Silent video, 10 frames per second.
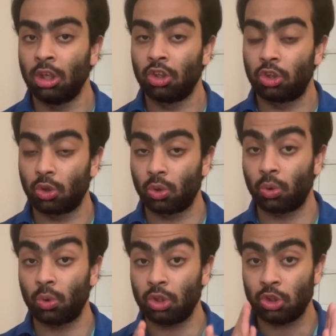
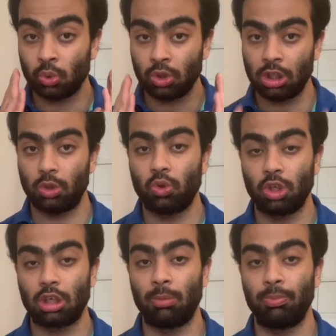So you need to go
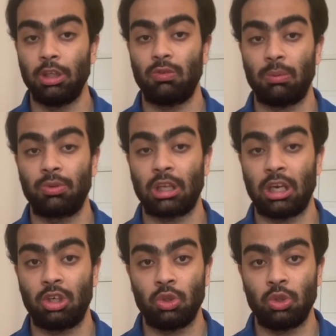on company's website,